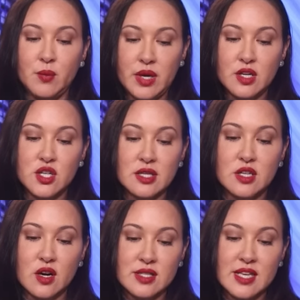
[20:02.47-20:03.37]
then we
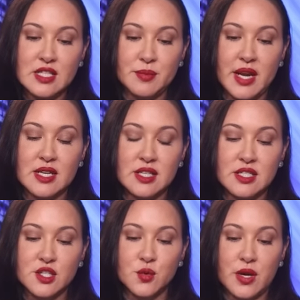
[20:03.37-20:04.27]
adjust our assessment as
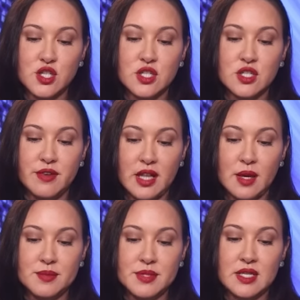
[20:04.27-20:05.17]
the situation
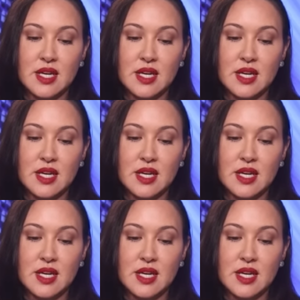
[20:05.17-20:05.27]
develops.